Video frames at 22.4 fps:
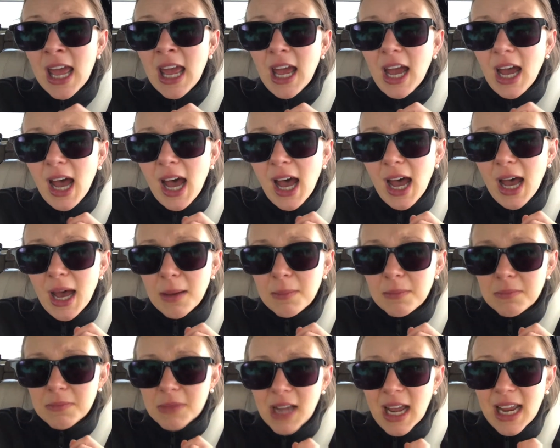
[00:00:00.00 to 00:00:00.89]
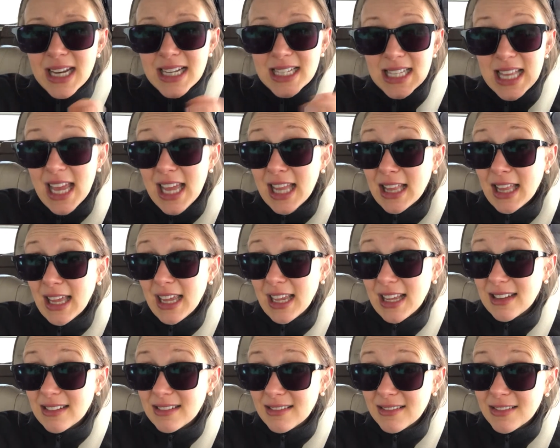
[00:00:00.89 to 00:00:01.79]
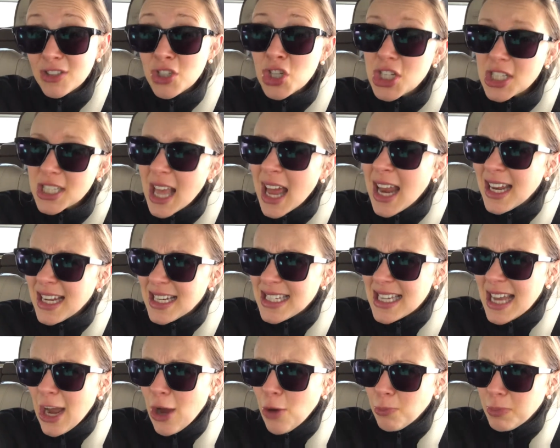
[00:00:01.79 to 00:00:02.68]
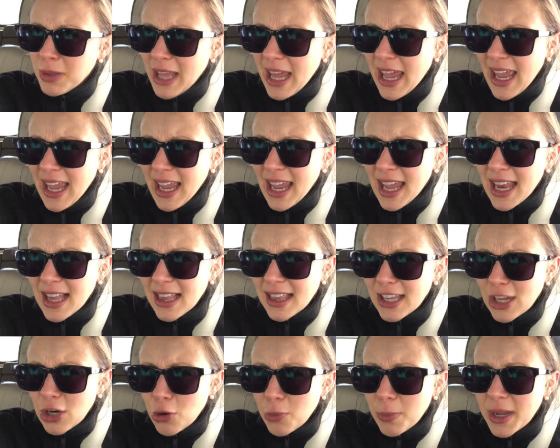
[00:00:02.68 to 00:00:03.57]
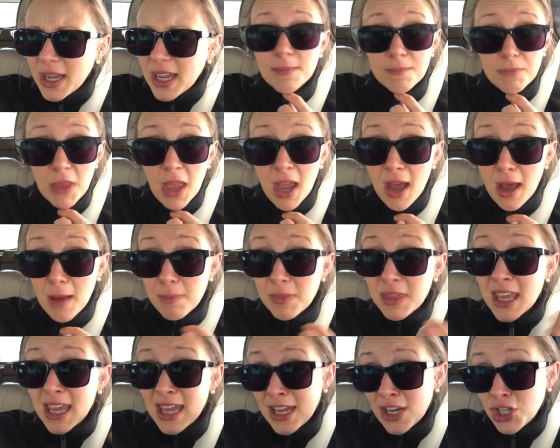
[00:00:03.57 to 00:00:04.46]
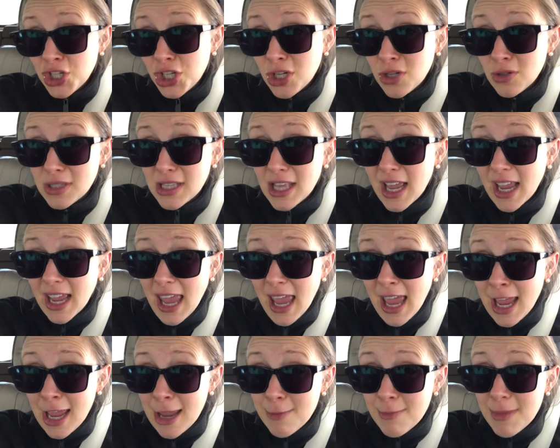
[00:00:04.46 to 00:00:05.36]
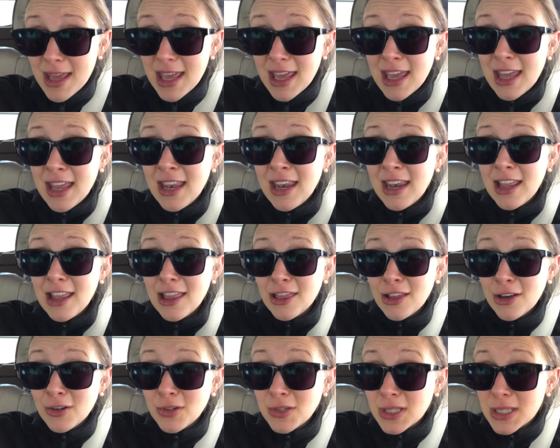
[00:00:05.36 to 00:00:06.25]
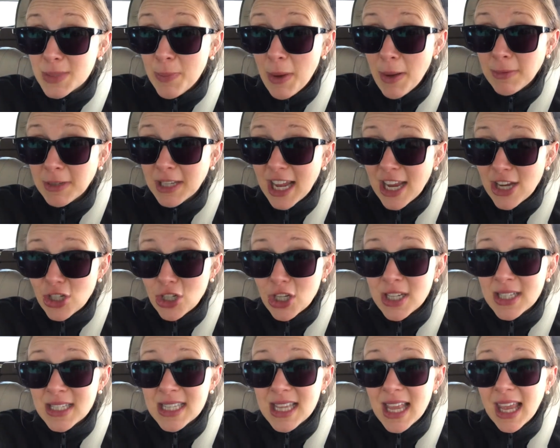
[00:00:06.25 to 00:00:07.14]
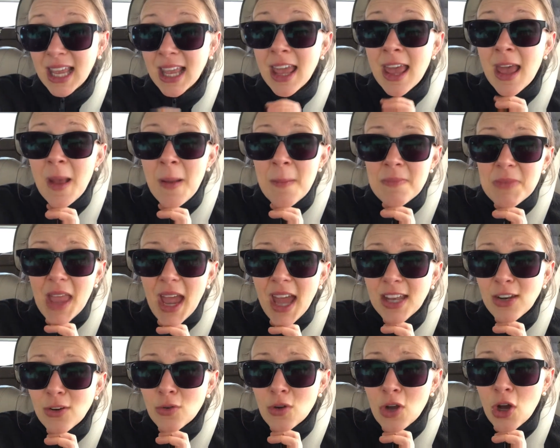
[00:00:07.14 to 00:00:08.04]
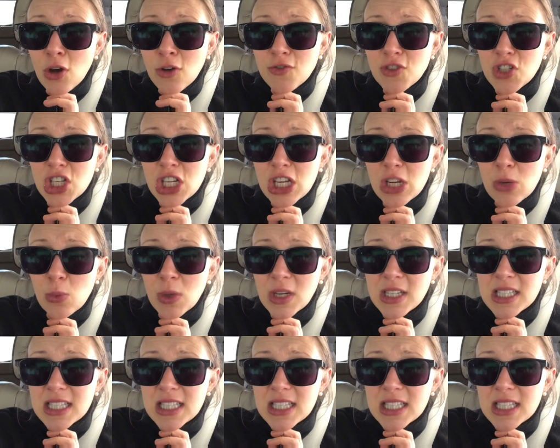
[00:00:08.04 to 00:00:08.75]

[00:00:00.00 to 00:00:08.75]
kind of saying, like, just kind of downplaying it a little bit. The issues that came in those publications, like, I don't know if she was,